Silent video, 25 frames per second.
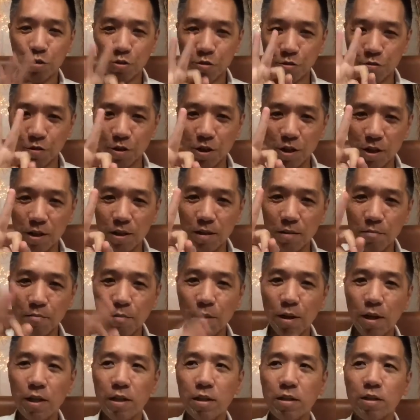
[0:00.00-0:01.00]
three
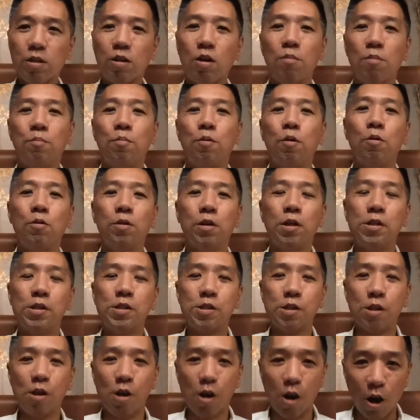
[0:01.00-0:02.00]
main
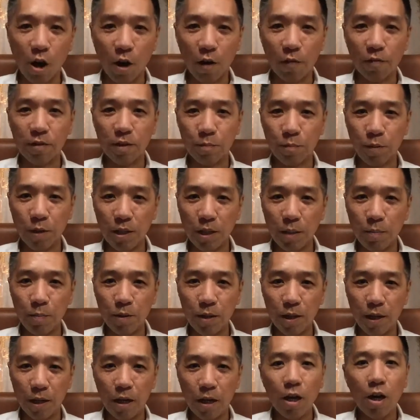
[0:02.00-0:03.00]
components of the
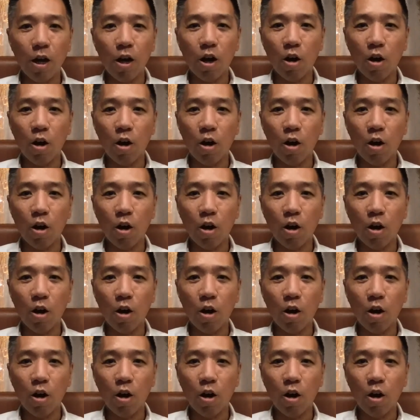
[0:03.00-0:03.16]
PDPA?